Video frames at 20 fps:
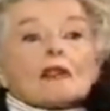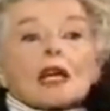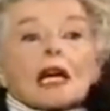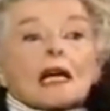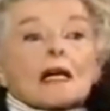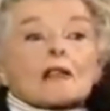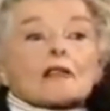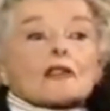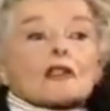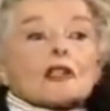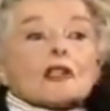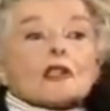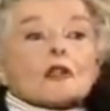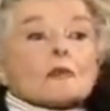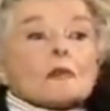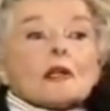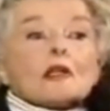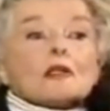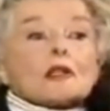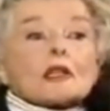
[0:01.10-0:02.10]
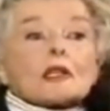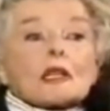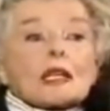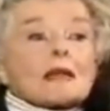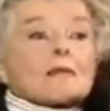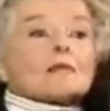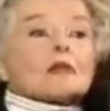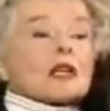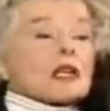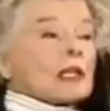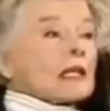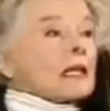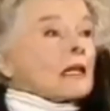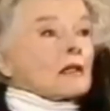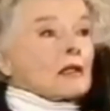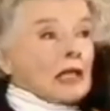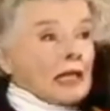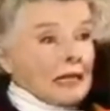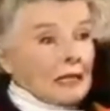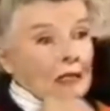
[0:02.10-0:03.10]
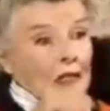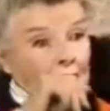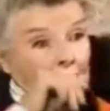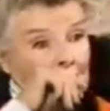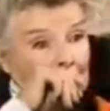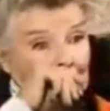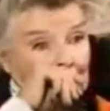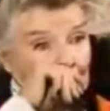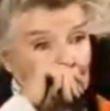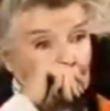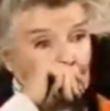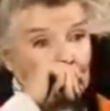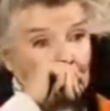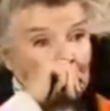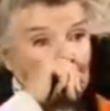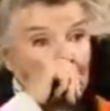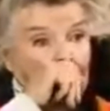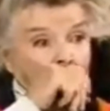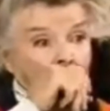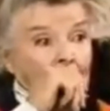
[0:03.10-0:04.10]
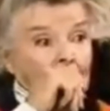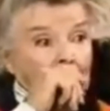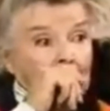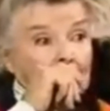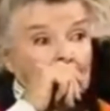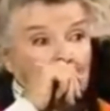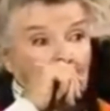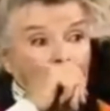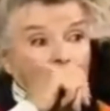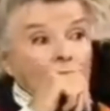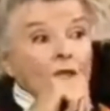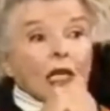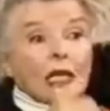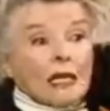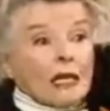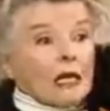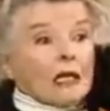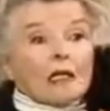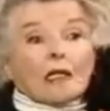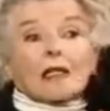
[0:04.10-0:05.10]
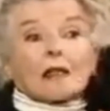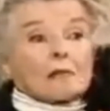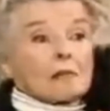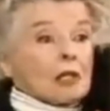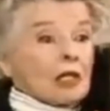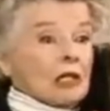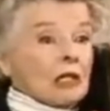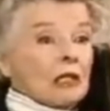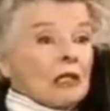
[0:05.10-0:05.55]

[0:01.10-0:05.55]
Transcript: of the house and Spencer slept in the other end of the house and he apparently got up